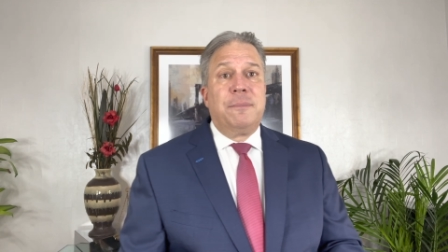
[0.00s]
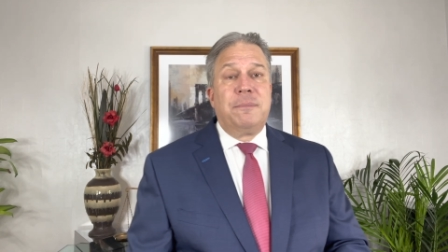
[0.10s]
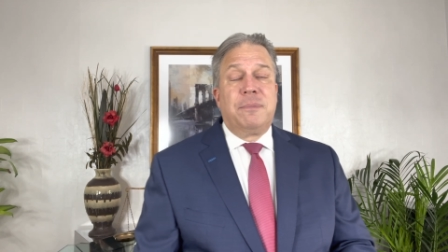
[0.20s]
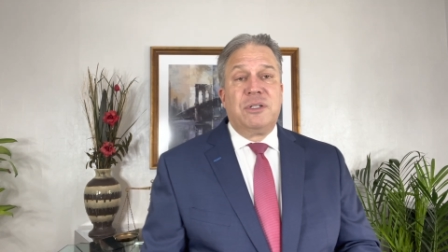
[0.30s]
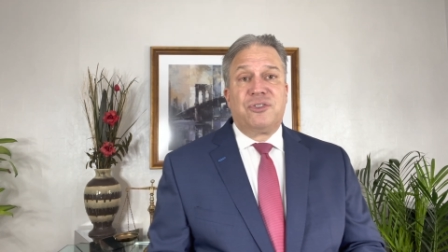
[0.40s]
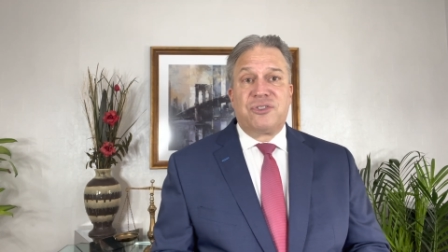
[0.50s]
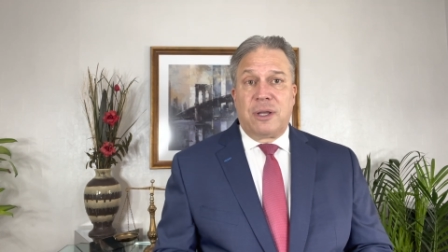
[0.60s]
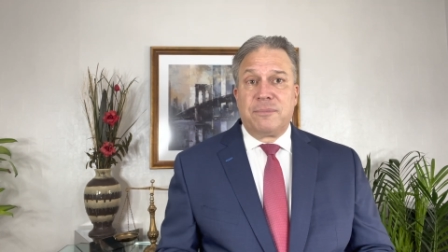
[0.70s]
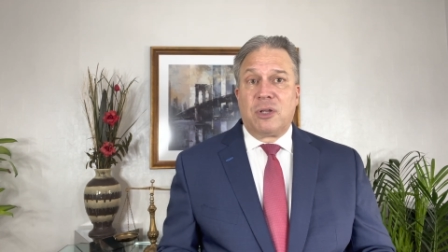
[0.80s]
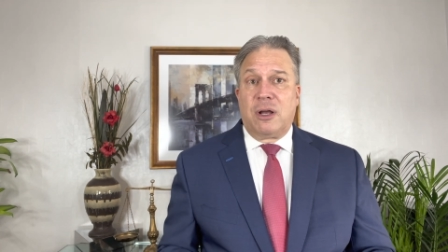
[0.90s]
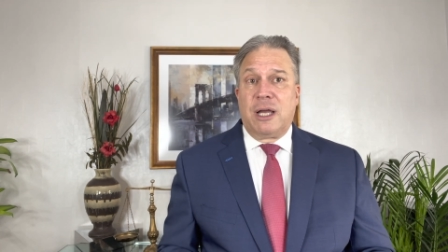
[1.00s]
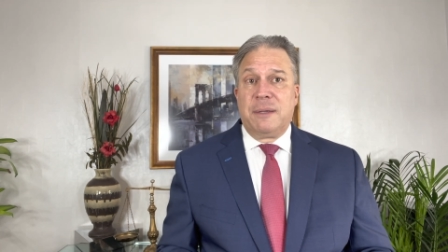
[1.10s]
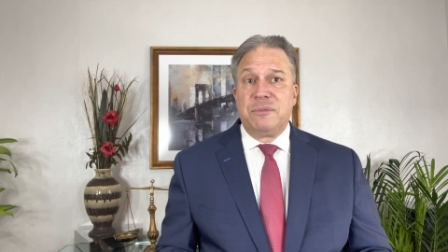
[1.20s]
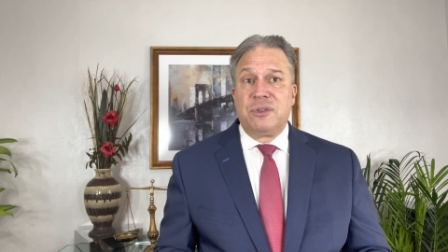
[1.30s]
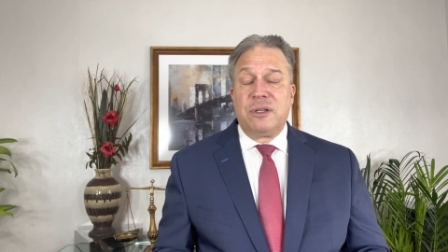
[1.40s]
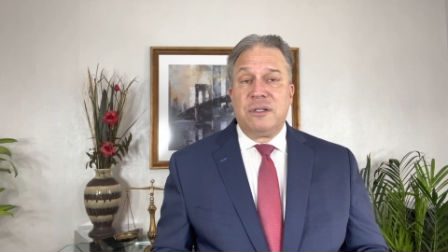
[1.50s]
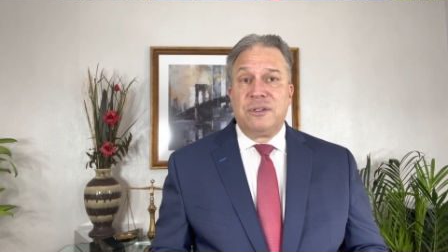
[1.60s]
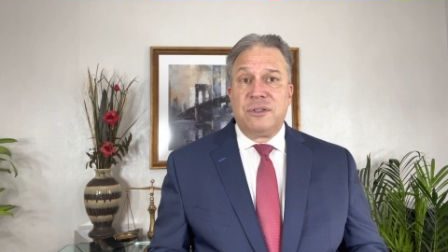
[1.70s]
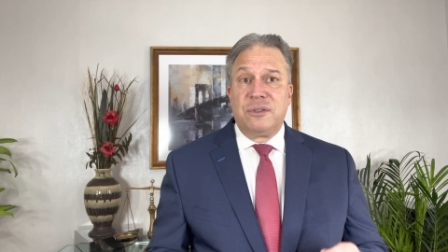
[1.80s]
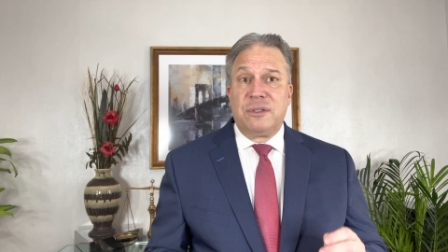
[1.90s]
but sometimes
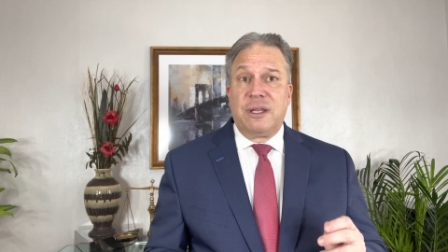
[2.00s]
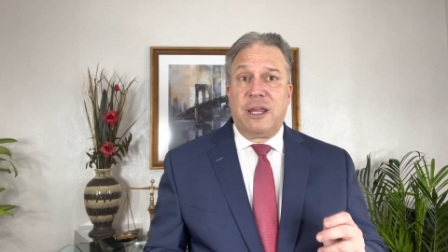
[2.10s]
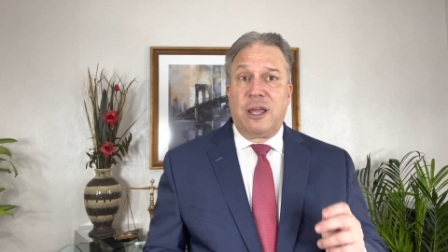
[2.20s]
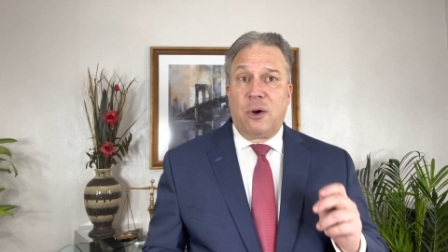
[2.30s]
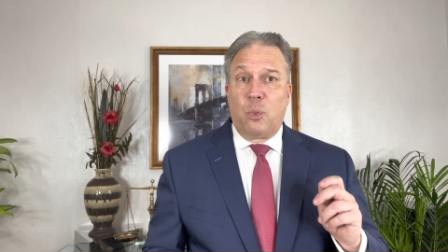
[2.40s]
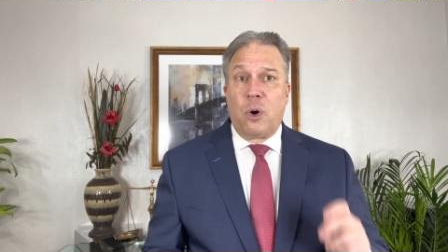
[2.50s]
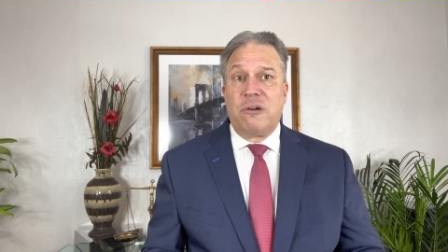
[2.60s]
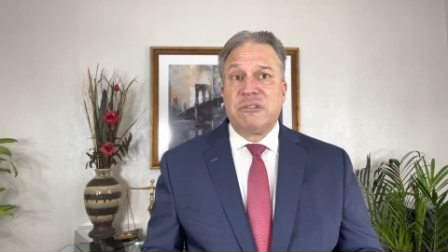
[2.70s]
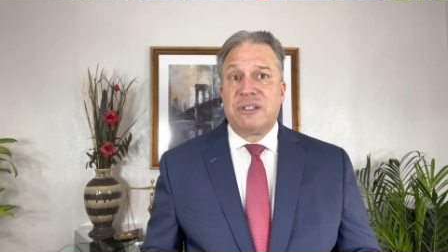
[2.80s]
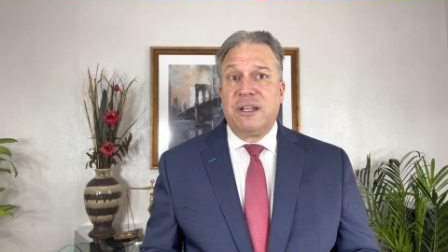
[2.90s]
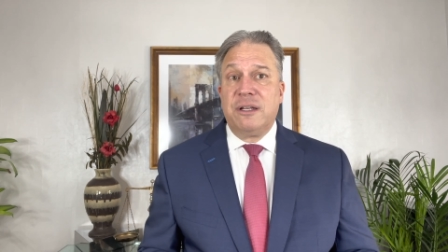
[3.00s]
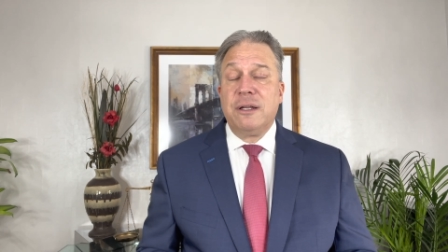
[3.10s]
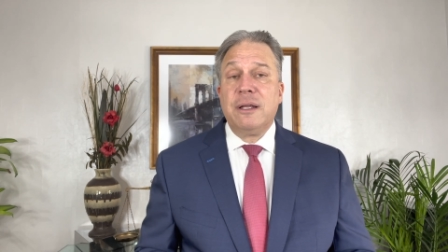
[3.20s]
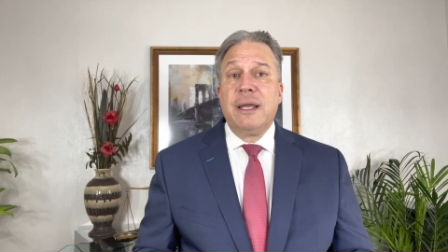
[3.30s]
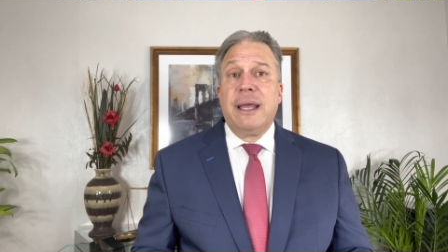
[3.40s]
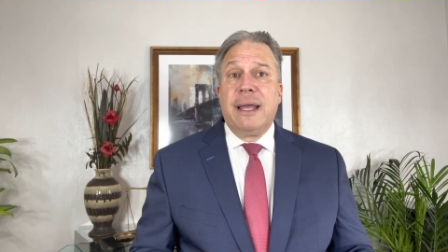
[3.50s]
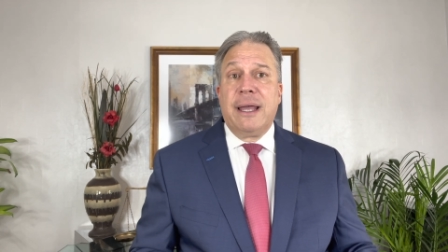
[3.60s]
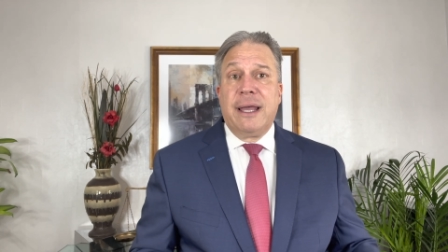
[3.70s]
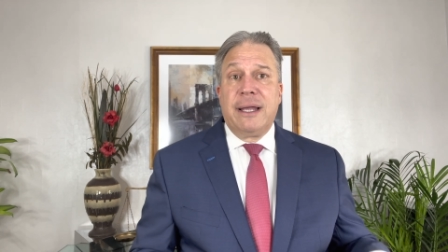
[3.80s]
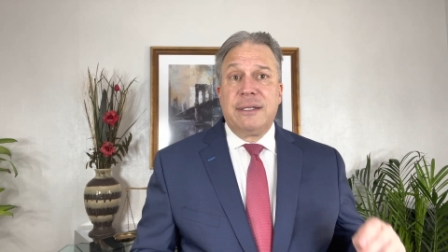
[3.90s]
they are warranted
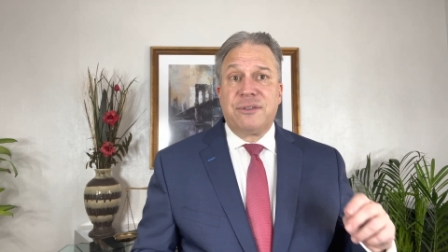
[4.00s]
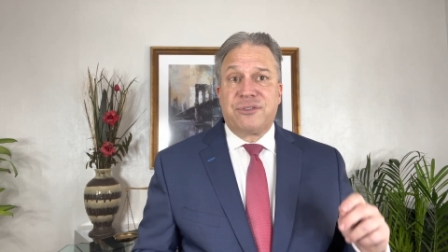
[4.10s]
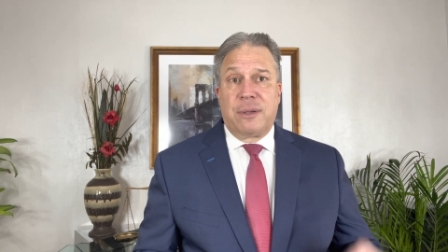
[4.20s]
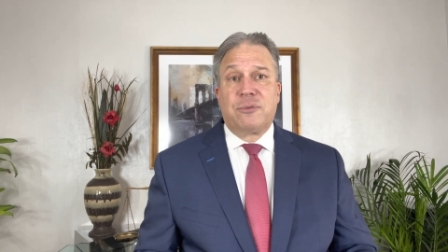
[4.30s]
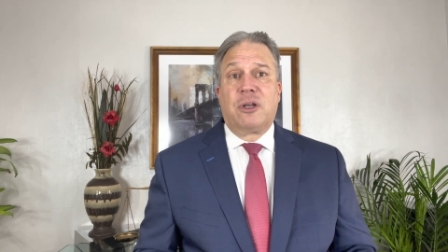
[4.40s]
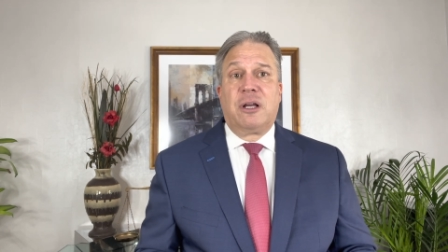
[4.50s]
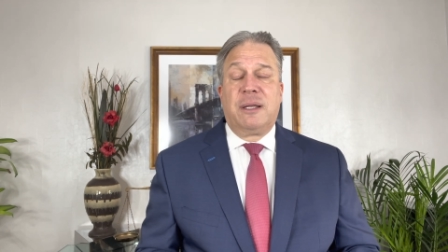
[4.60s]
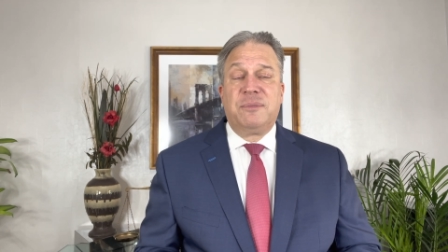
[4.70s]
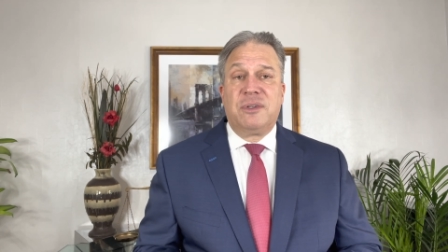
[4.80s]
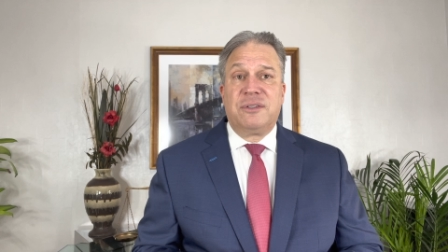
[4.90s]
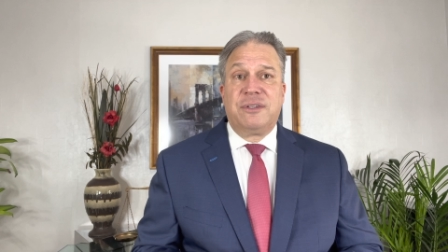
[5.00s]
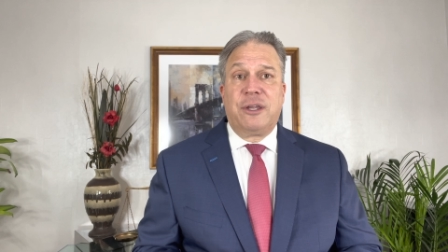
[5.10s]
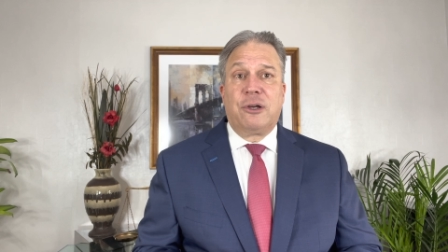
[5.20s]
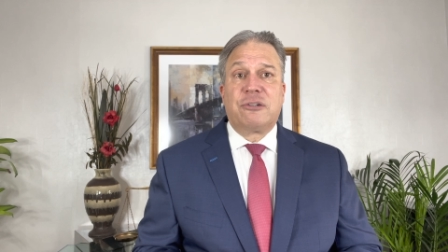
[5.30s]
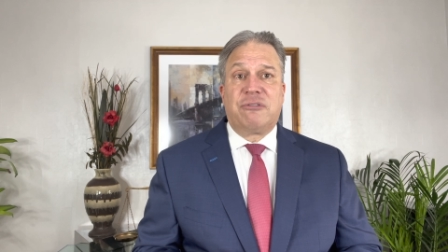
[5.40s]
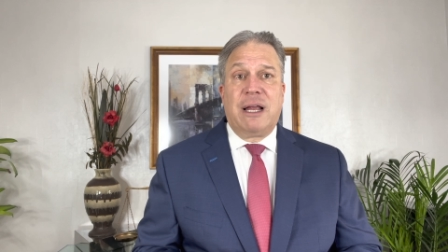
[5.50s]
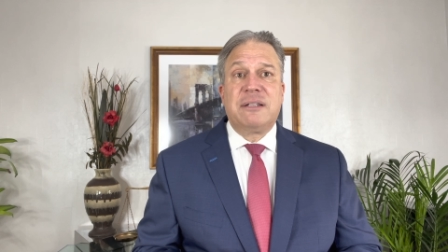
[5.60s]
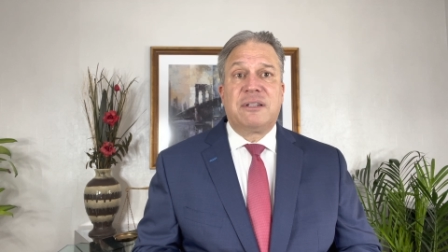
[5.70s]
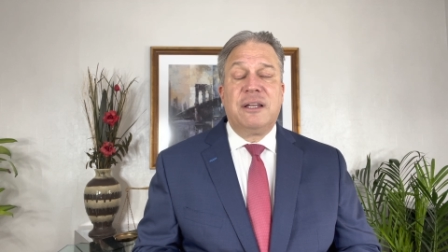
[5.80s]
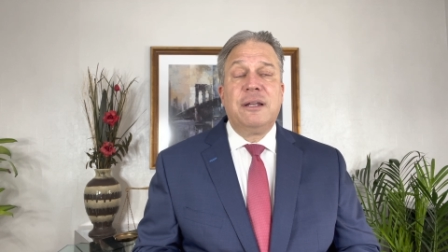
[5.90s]
and sometimes they are
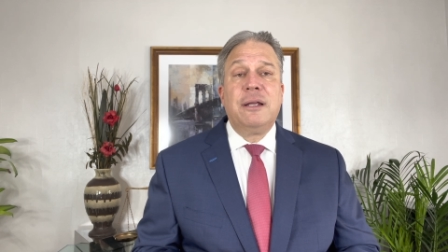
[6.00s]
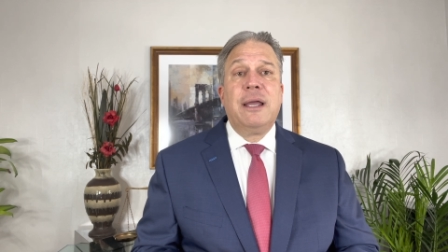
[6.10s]
granted,